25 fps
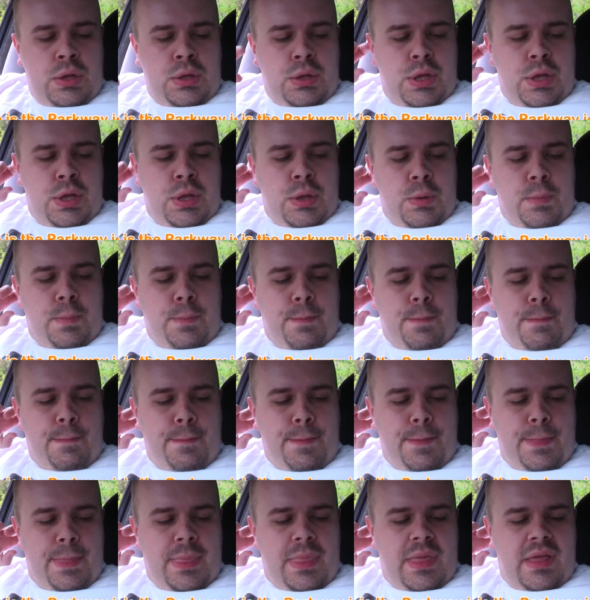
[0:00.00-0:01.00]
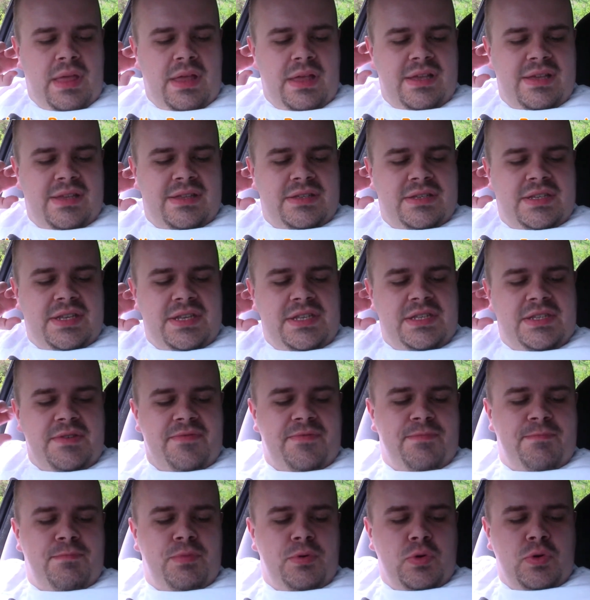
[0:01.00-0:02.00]
Now, since
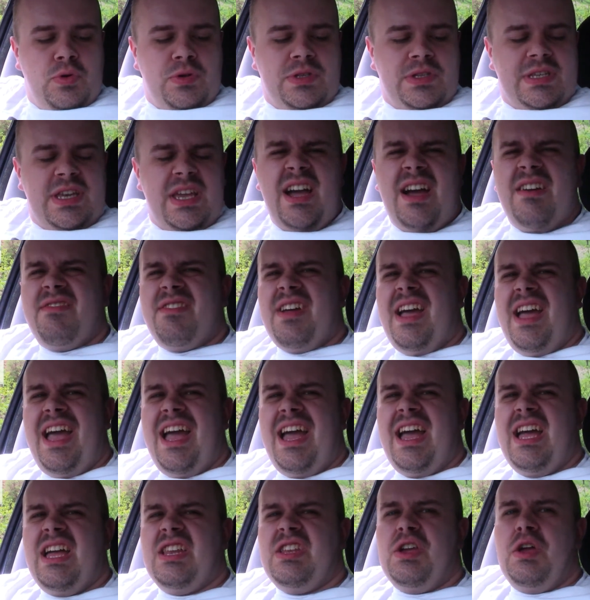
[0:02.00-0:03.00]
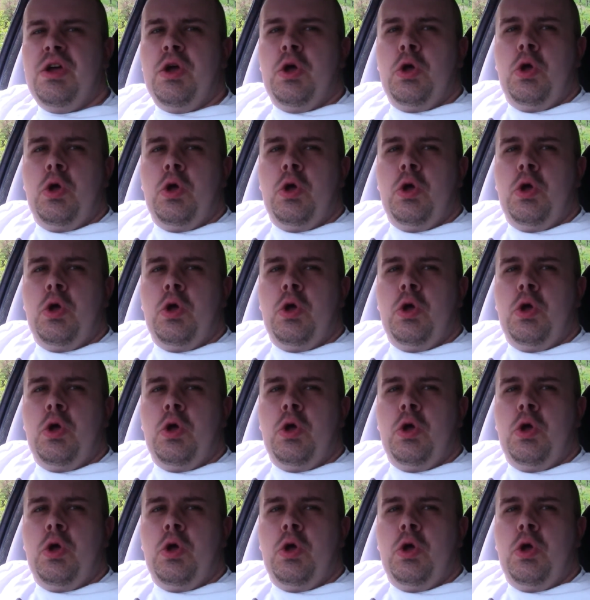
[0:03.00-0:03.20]
I've bought it, I've had a